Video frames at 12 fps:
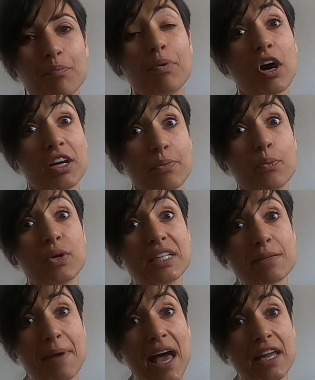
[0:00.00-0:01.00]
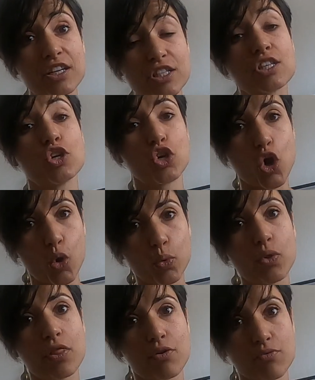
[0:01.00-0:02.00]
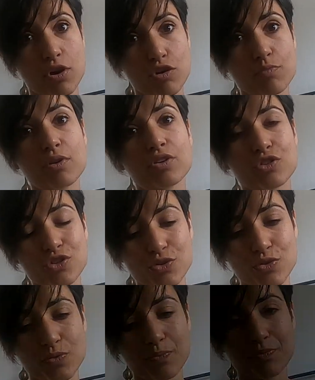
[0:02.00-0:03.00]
but we Spaniards know the robe too.